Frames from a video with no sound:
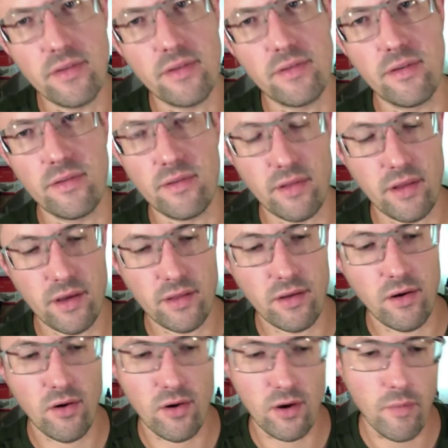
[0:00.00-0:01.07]
This isn't like
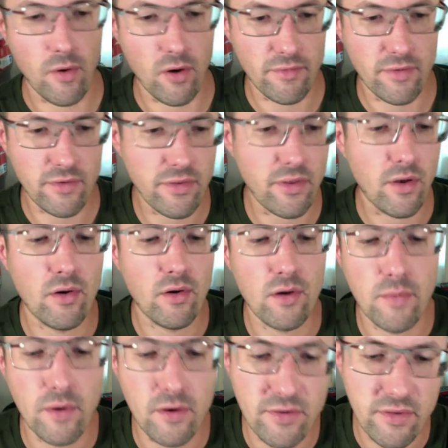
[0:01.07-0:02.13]
the RMR versus the
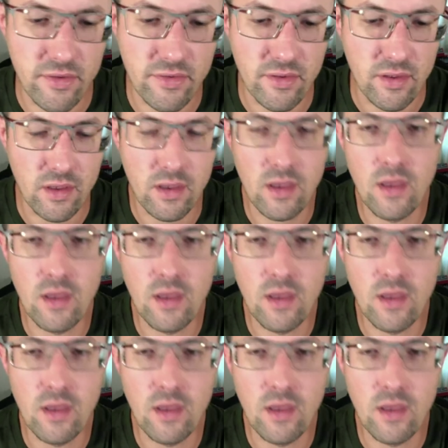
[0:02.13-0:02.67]
RMR-CC,